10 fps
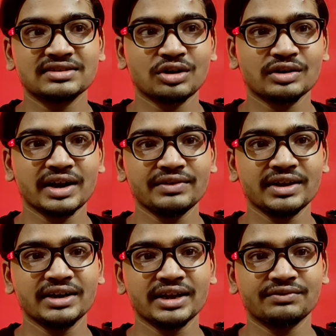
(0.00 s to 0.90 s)
it's not that we
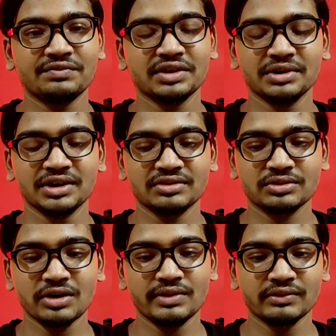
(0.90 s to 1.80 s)
can take 15 minutes to
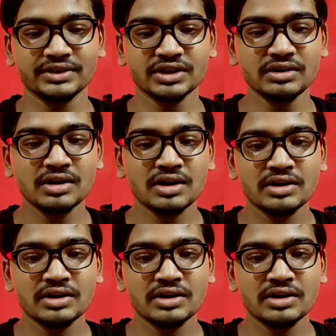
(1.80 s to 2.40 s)
solve a question.